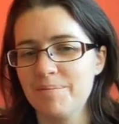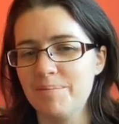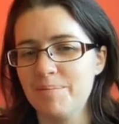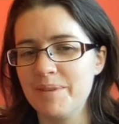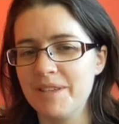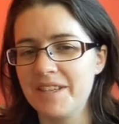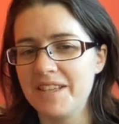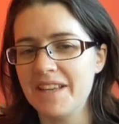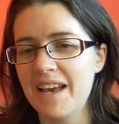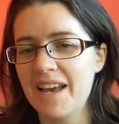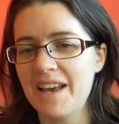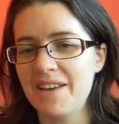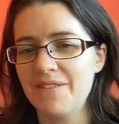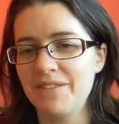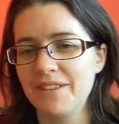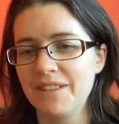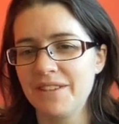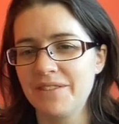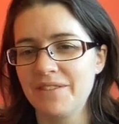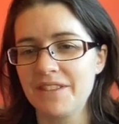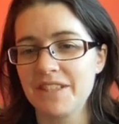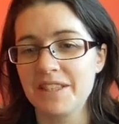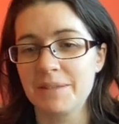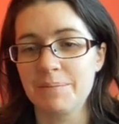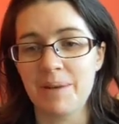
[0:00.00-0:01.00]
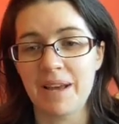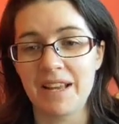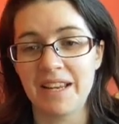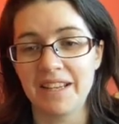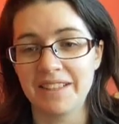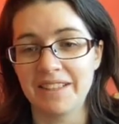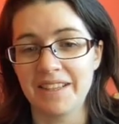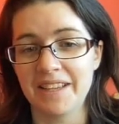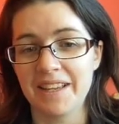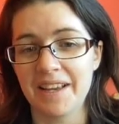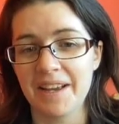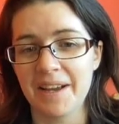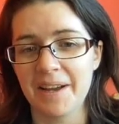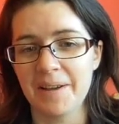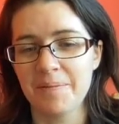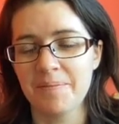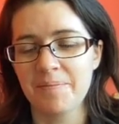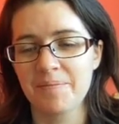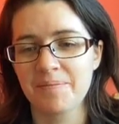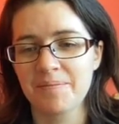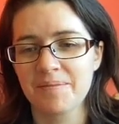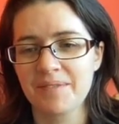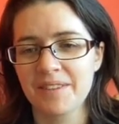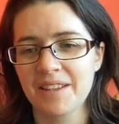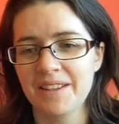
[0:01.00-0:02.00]
Be careful of the spelling here.
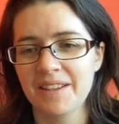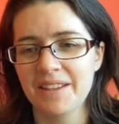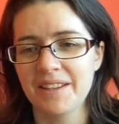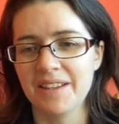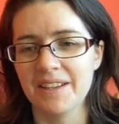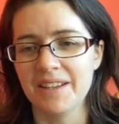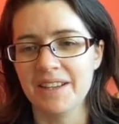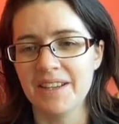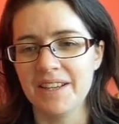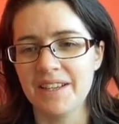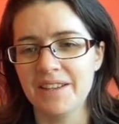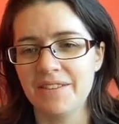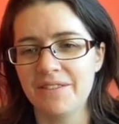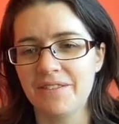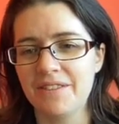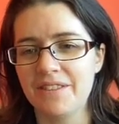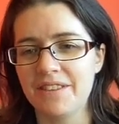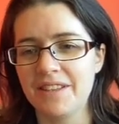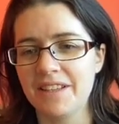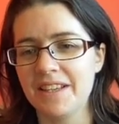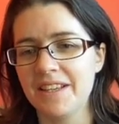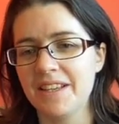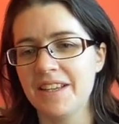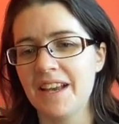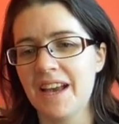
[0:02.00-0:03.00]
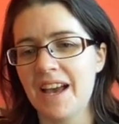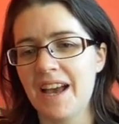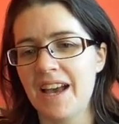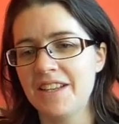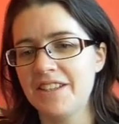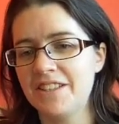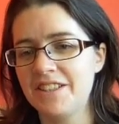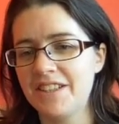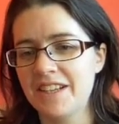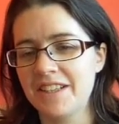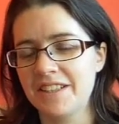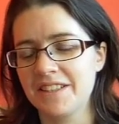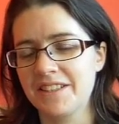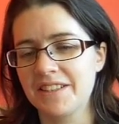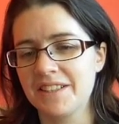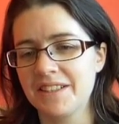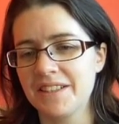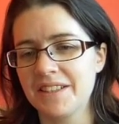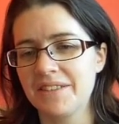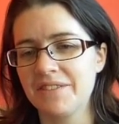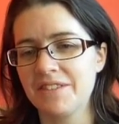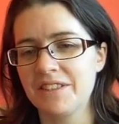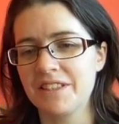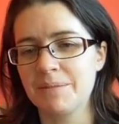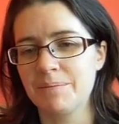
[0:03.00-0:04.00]
If the
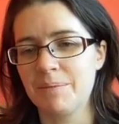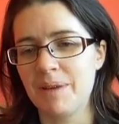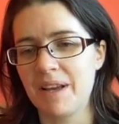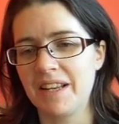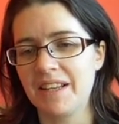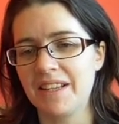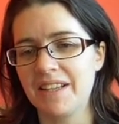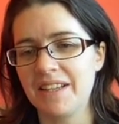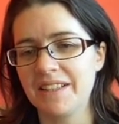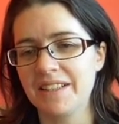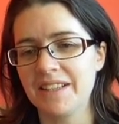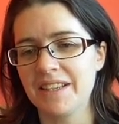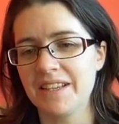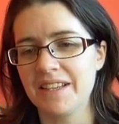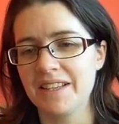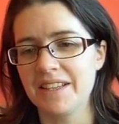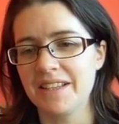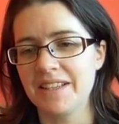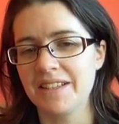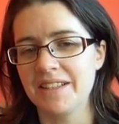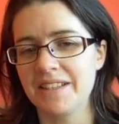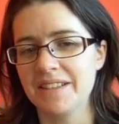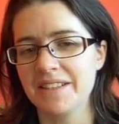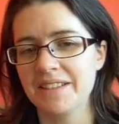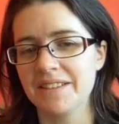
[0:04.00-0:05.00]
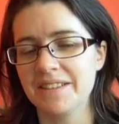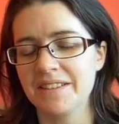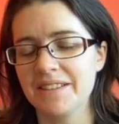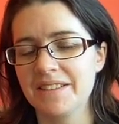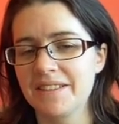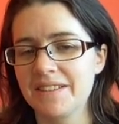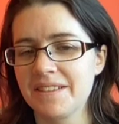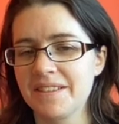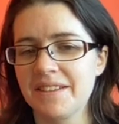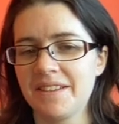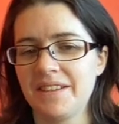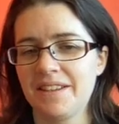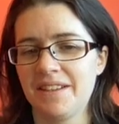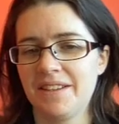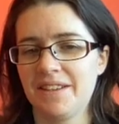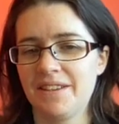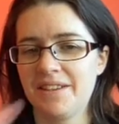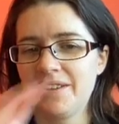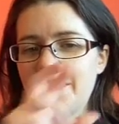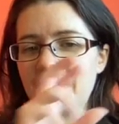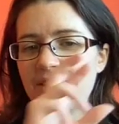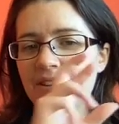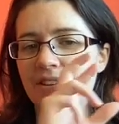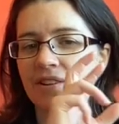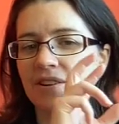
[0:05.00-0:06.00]
adjective spelling is
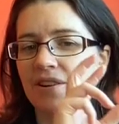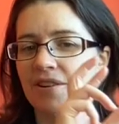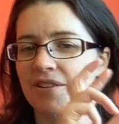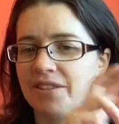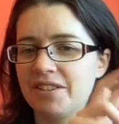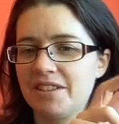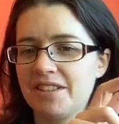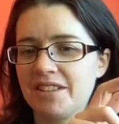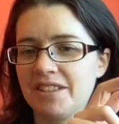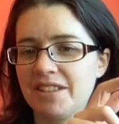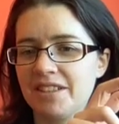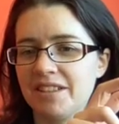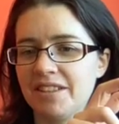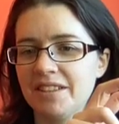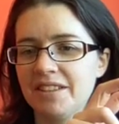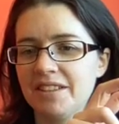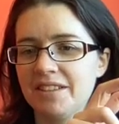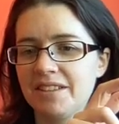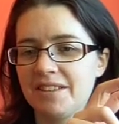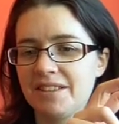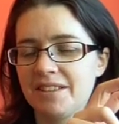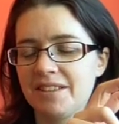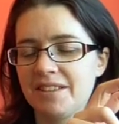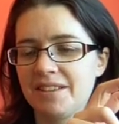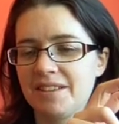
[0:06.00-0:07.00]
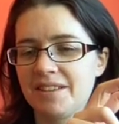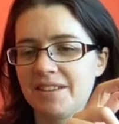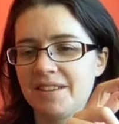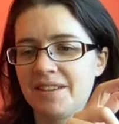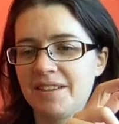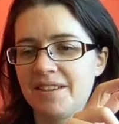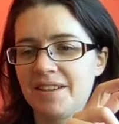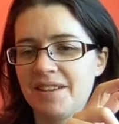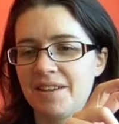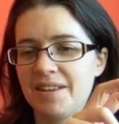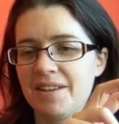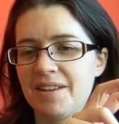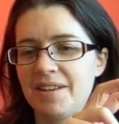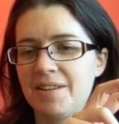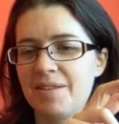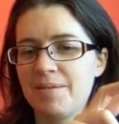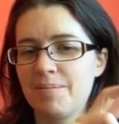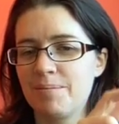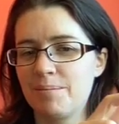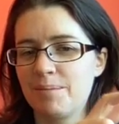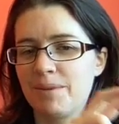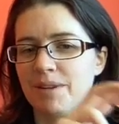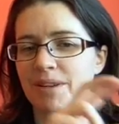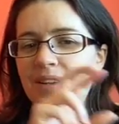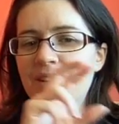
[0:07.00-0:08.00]
consonant
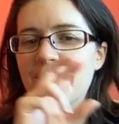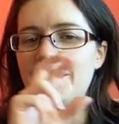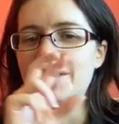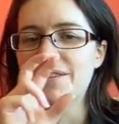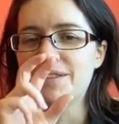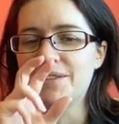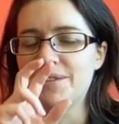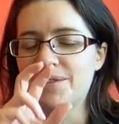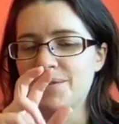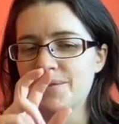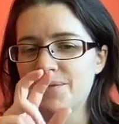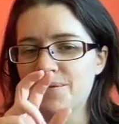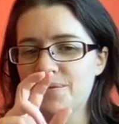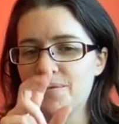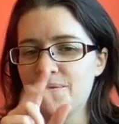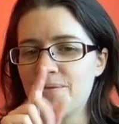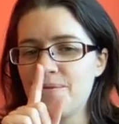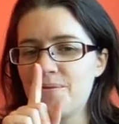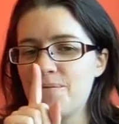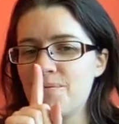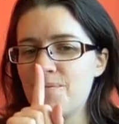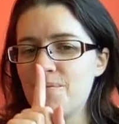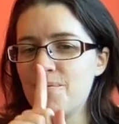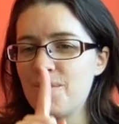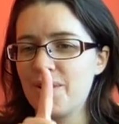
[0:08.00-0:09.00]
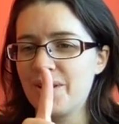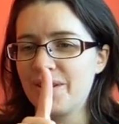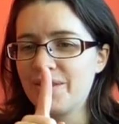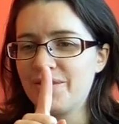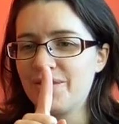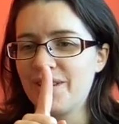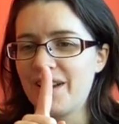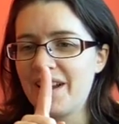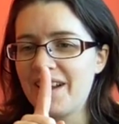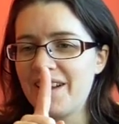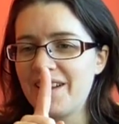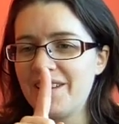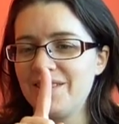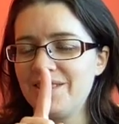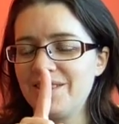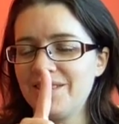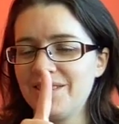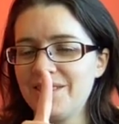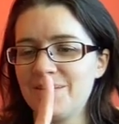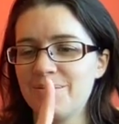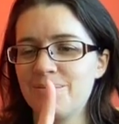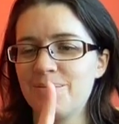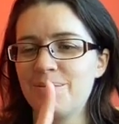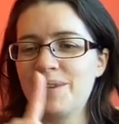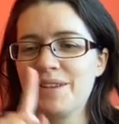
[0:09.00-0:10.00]
plus one
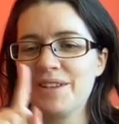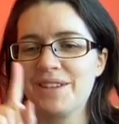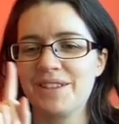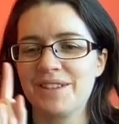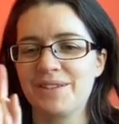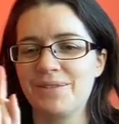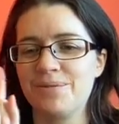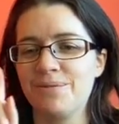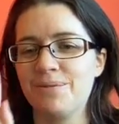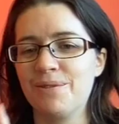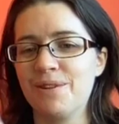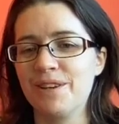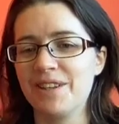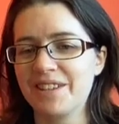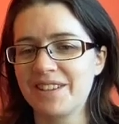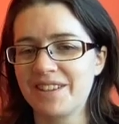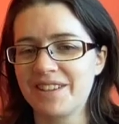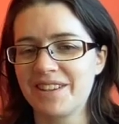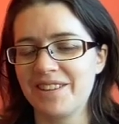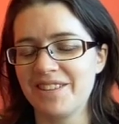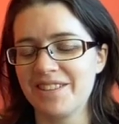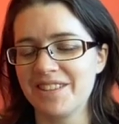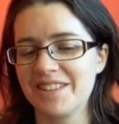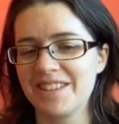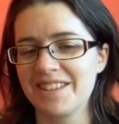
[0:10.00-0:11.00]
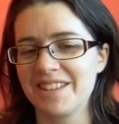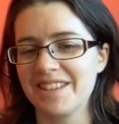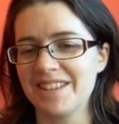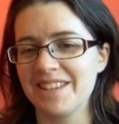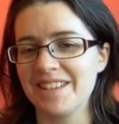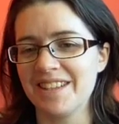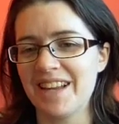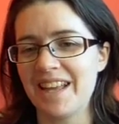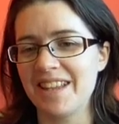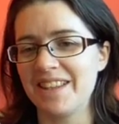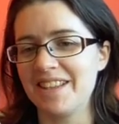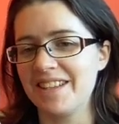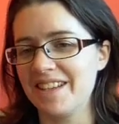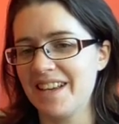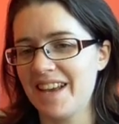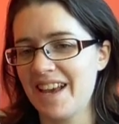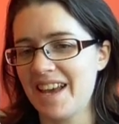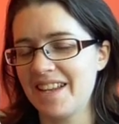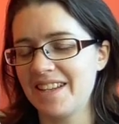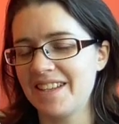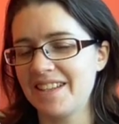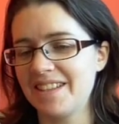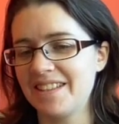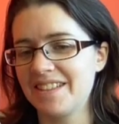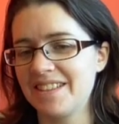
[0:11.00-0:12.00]
vowel plus one consonant at the
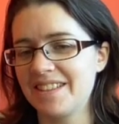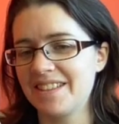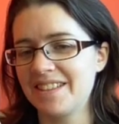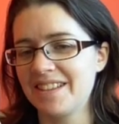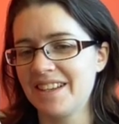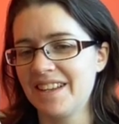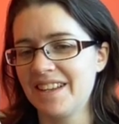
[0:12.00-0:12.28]
end,